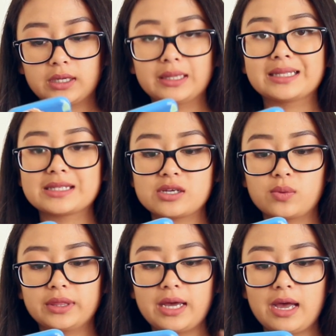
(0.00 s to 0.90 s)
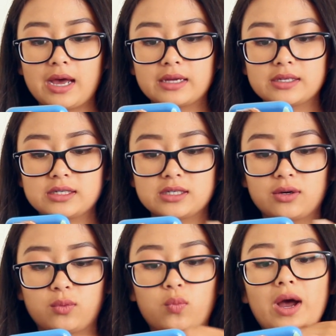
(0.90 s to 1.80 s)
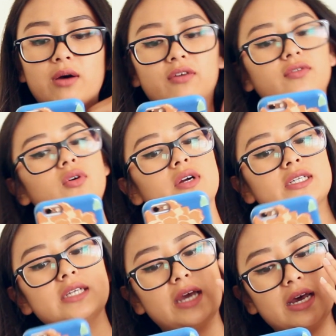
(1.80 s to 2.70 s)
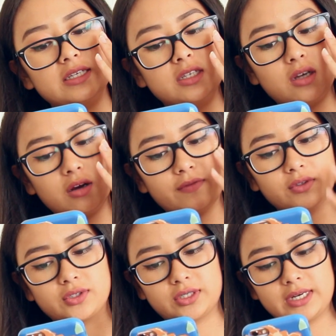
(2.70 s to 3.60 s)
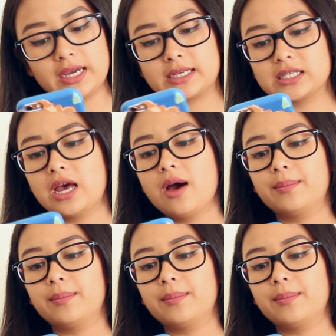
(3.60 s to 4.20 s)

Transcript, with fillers: Let's see what that has. So wow, of course, it has the dog filter, nice.